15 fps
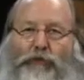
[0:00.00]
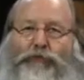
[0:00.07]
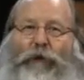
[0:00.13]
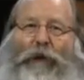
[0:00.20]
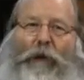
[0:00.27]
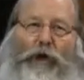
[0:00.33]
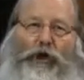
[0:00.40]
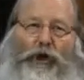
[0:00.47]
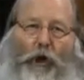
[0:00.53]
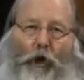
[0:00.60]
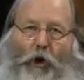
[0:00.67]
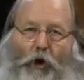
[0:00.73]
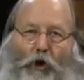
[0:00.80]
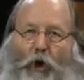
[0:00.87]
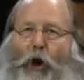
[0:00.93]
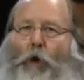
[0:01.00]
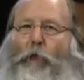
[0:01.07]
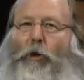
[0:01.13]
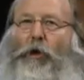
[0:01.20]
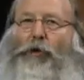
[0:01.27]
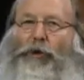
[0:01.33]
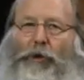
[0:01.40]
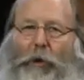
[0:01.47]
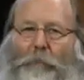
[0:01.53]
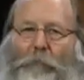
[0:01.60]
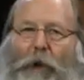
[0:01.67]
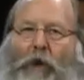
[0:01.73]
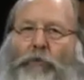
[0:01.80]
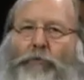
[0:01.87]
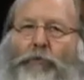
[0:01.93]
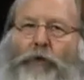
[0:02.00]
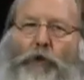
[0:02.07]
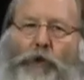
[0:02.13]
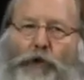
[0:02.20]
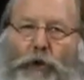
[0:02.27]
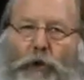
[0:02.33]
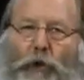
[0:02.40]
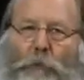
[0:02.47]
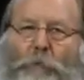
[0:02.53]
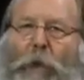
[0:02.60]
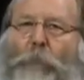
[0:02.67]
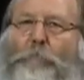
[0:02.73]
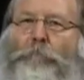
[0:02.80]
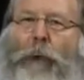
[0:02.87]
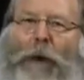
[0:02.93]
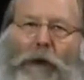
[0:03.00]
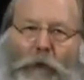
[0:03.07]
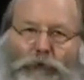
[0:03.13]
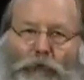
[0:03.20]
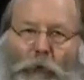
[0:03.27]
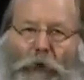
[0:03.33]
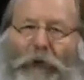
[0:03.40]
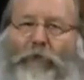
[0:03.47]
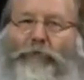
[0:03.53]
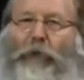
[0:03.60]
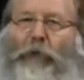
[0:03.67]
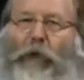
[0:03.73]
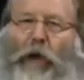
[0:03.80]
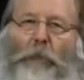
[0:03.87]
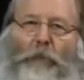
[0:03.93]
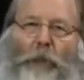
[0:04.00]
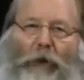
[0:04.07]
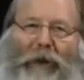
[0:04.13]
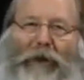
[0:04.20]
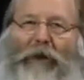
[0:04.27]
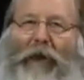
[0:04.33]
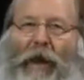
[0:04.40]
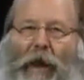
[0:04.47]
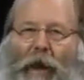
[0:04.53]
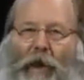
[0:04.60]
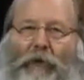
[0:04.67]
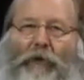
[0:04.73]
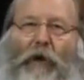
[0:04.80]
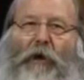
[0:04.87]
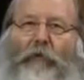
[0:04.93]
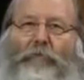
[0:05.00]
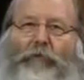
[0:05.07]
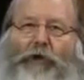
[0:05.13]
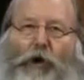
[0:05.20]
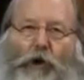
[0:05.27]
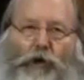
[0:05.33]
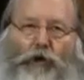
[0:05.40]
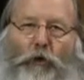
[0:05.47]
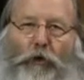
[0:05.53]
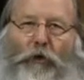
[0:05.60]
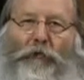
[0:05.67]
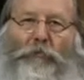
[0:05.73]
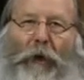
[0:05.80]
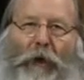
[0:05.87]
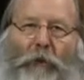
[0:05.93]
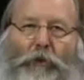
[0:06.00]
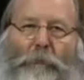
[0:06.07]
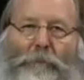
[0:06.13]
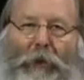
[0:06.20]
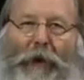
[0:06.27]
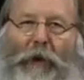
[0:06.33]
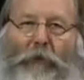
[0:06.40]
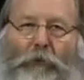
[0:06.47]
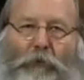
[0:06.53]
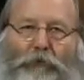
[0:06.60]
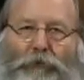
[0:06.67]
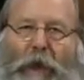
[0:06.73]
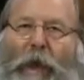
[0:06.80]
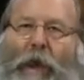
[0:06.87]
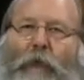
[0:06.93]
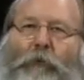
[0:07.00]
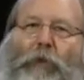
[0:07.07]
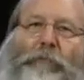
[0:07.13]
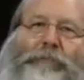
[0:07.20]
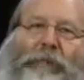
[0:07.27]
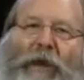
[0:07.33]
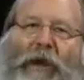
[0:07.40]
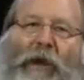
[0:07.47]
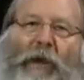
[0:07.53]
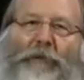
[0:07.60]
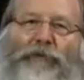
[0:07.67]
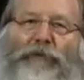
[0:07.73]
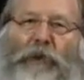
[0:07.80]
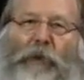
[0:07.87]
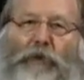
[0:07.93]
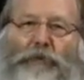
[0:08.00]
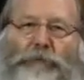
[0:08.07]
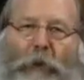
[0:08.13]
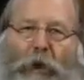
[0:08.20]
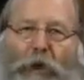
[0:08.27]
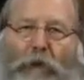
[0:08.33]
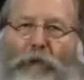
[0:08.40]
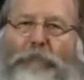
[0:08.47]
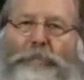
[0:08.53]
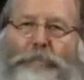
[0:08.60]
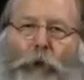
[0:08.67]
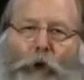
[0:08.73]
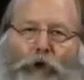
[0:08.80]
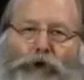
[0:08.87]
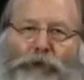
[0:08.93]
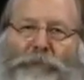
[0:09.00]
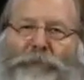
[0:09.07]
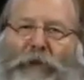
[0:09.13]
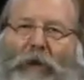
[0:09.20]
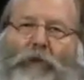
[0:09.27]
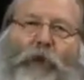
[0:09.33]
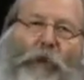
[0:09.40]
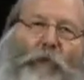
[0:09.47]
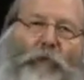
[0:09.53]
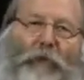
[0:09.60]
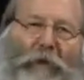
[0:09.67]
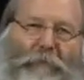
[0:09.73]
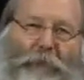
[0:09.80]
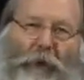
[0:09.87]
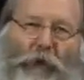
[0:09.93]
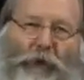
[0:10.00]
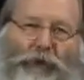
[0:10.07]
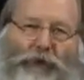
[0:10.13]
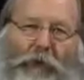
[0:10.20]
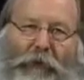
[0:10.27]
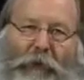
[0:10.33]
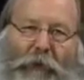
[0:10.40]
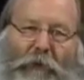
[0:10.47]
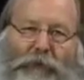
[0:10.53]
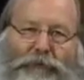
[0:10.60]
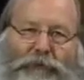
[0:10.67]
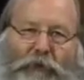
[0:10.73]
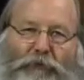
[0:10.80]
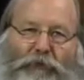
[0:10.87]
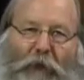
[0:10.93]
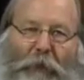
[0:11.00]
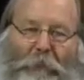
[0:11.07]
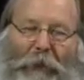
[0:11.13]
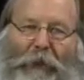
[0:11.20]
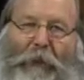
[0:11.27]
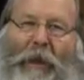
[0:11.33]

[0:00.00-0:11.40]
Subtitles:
in gold was shipped through Europe by trains that came right out of New York, out of the bankers that financed the entire Bolshevik revolution, ladies and gentlemen.